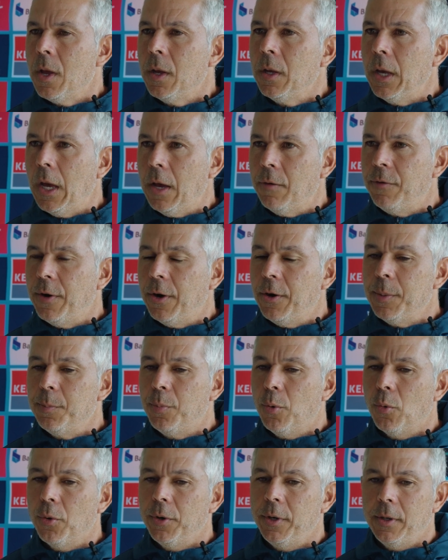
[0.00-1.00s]
Yeah, very
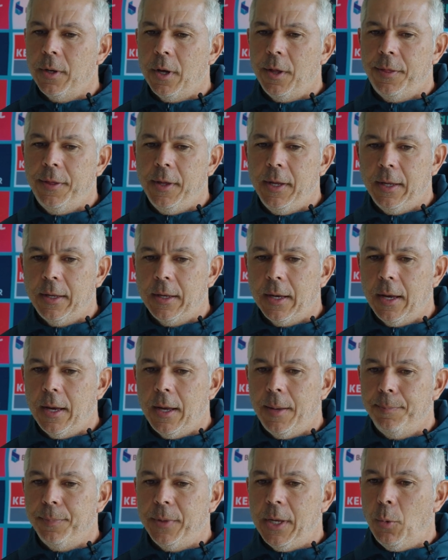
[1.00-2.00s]
important. I think,
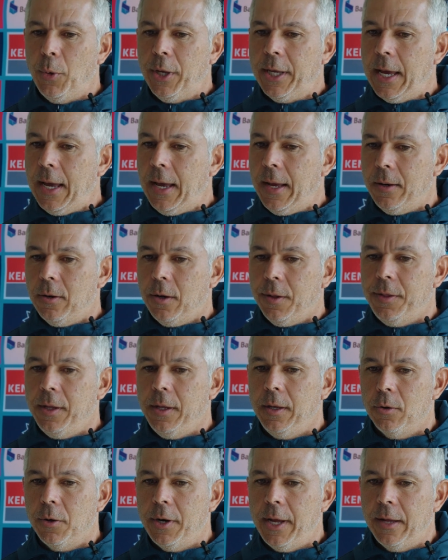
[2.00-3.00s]
we can. I
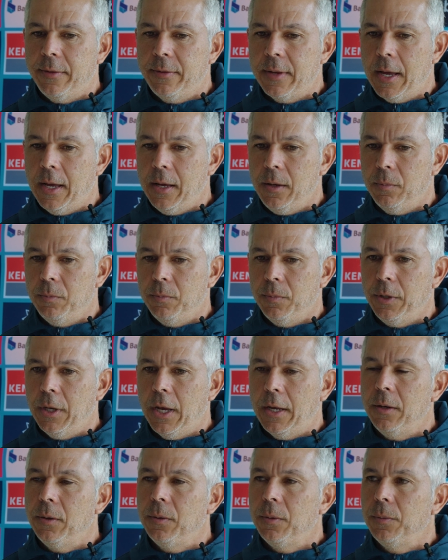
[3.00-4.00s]
think on our day,
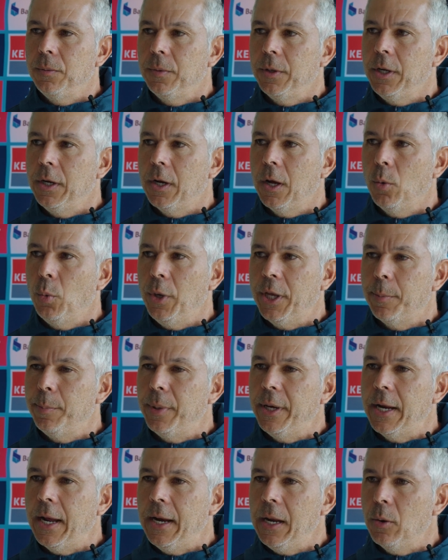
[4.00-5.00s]
and we can
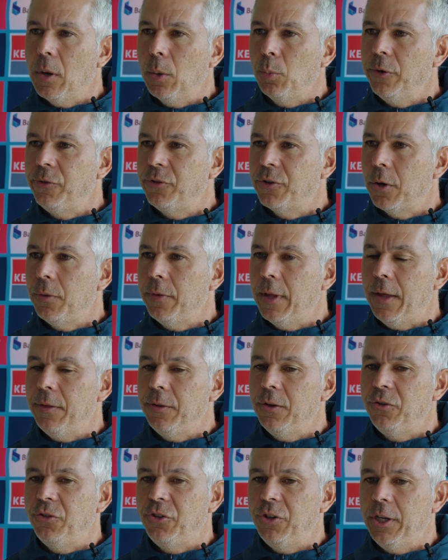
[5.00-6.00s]
beat anyone. We've shown that
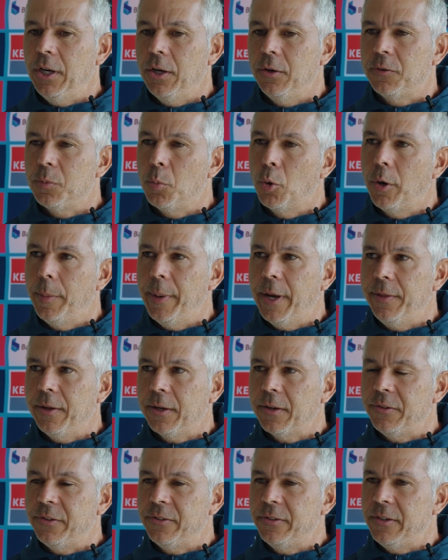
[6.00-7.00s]
this year. It's more about the
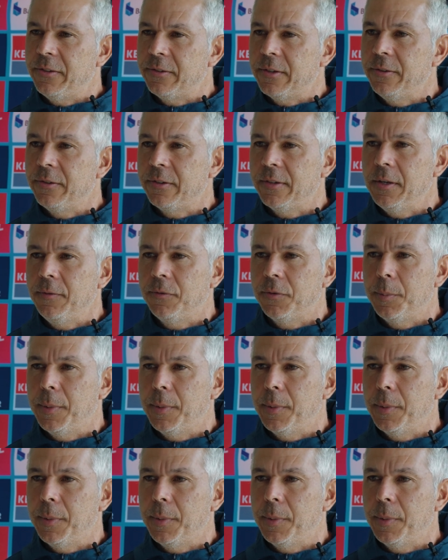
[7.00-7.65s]
consistency for